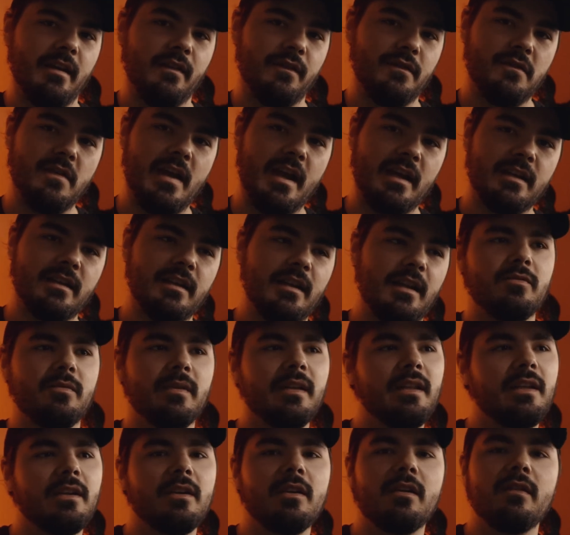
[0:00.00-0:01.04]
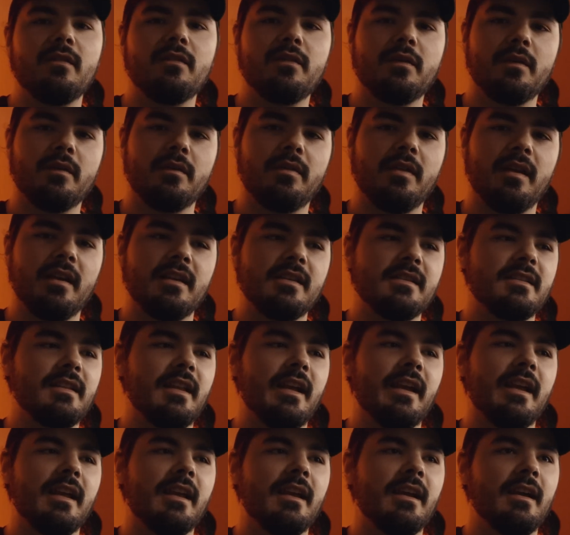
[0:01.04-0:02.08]
effect. It's really good for things
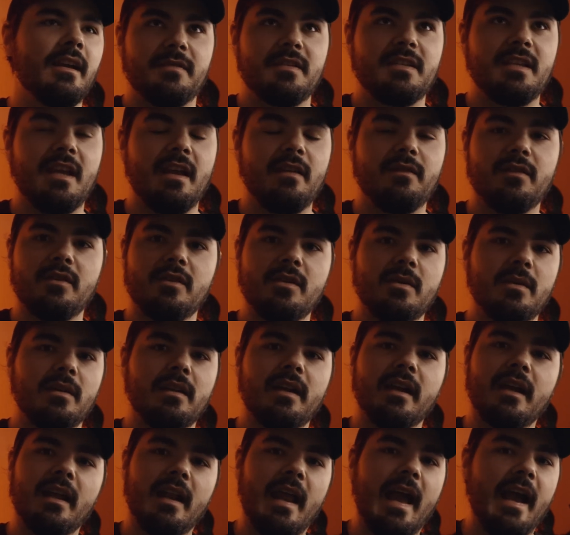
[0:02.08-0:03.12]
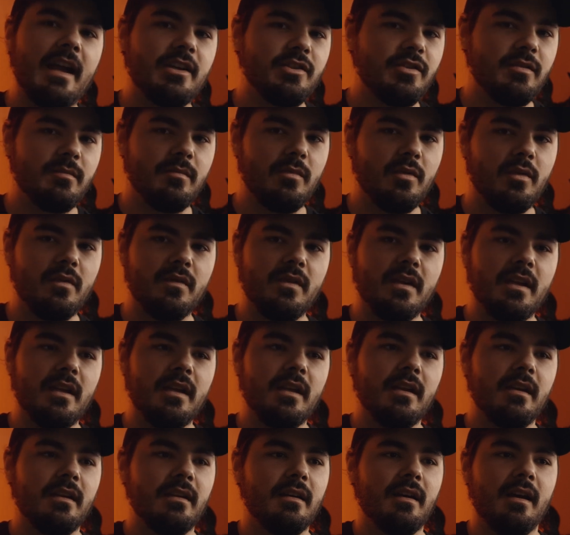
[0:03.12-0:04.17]
like, say if you're doing like an action
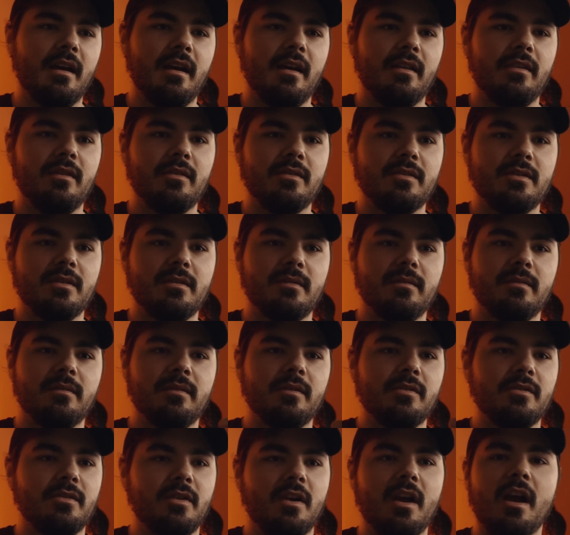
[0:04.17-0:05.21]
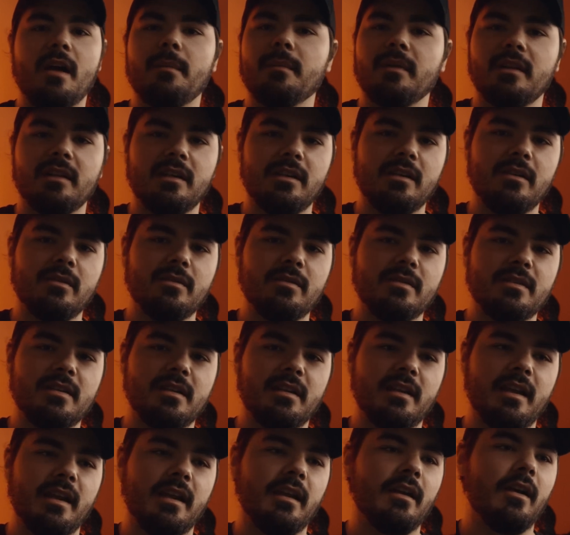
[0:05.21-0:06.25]
movie, those are commonly used
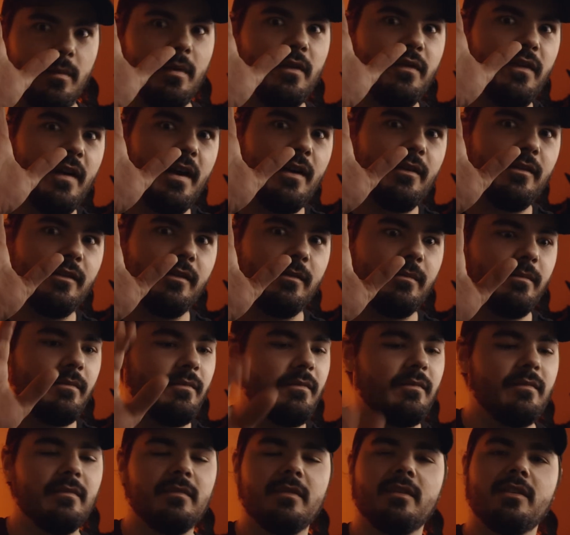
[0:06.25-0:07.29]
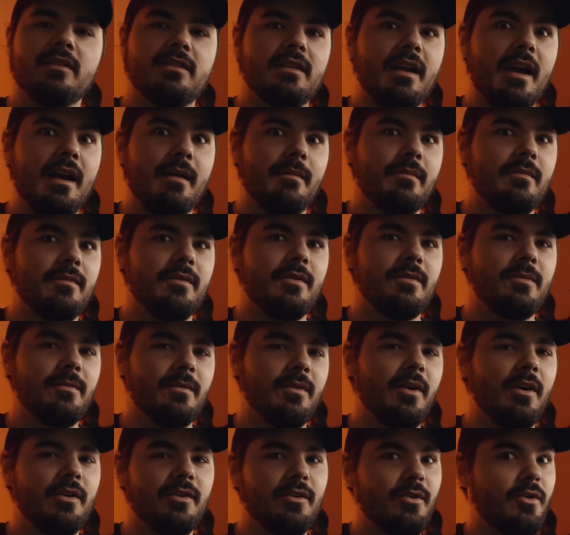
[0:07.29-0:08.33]
to like, we found him, stop, you're
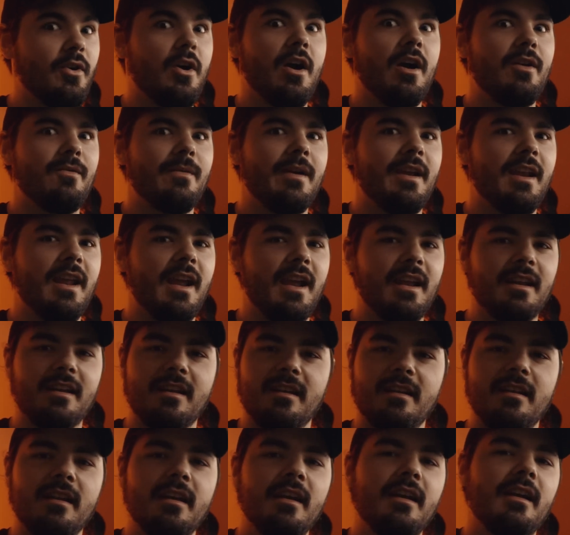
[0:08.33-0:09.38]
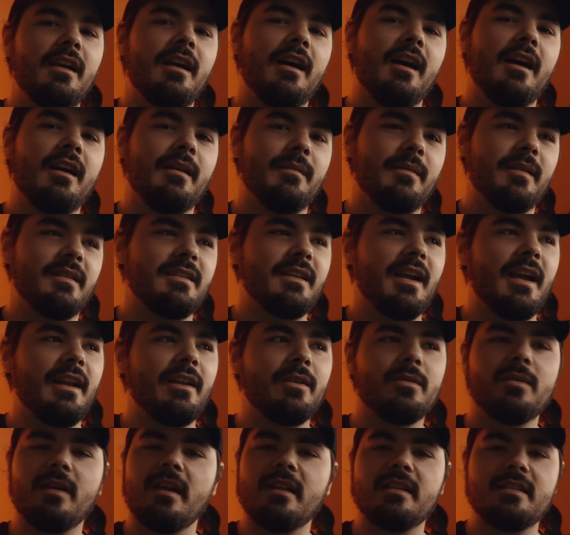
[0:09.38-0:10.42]
caught red-handed. It
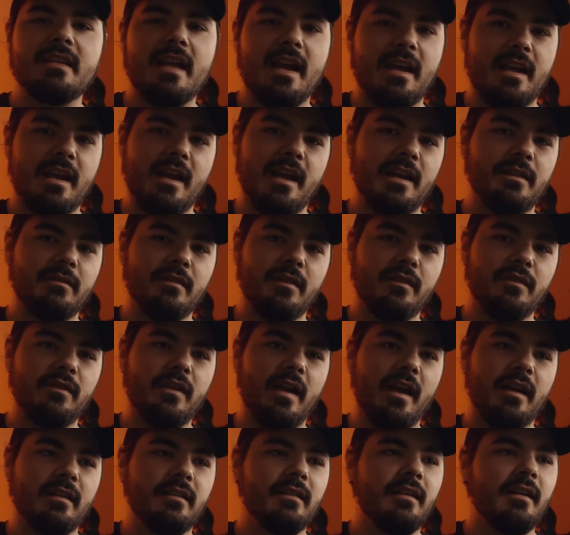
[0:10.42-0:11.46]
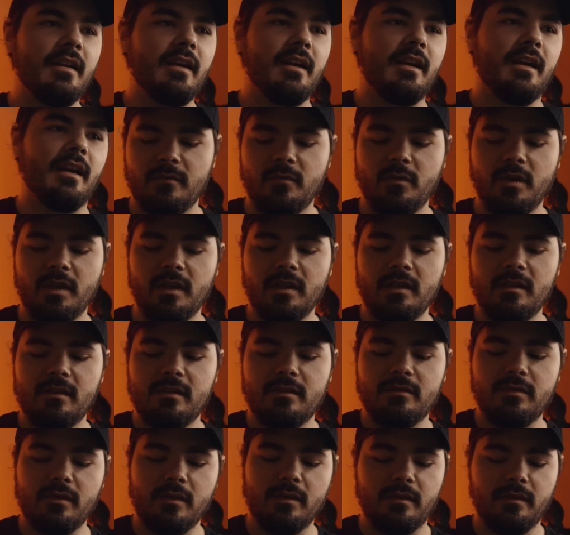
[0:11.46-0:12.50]
kind of creates that kind of effect. Really
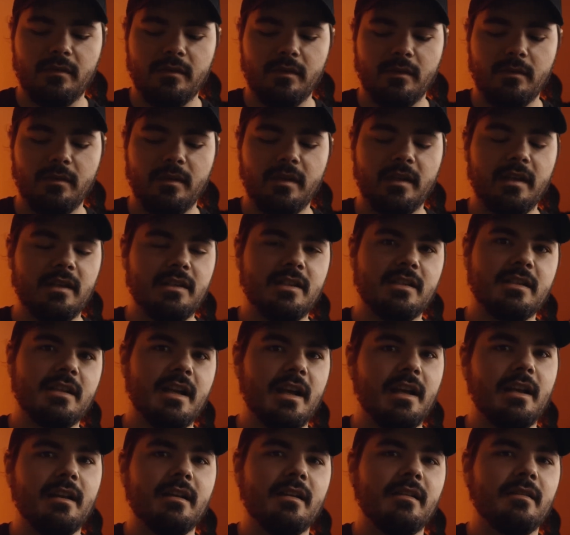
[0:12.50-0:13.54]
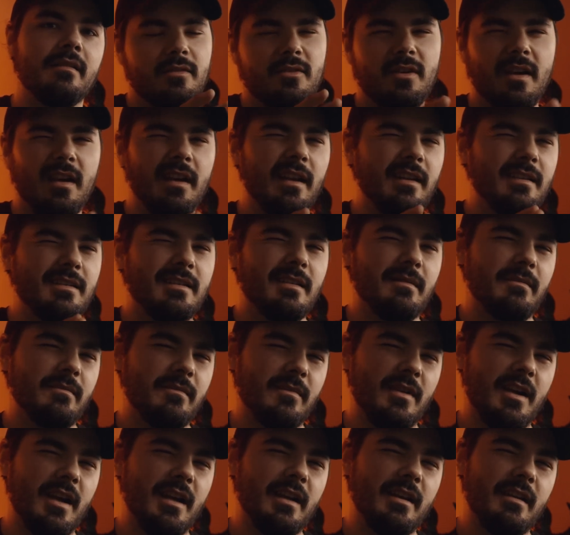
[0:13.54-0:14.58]
useful for really just kind of creating
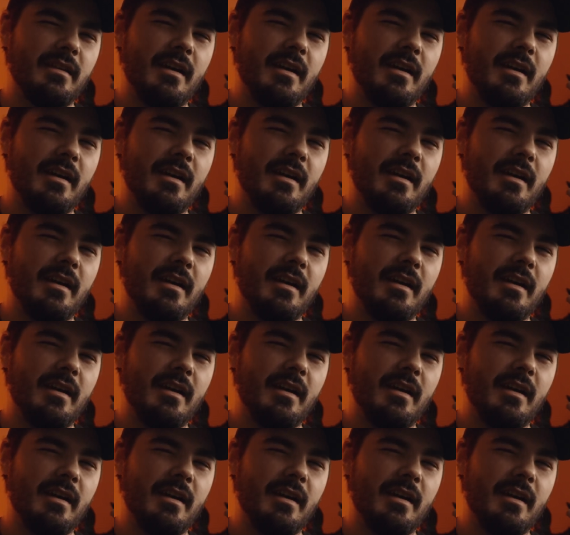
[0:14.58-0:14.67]
some kind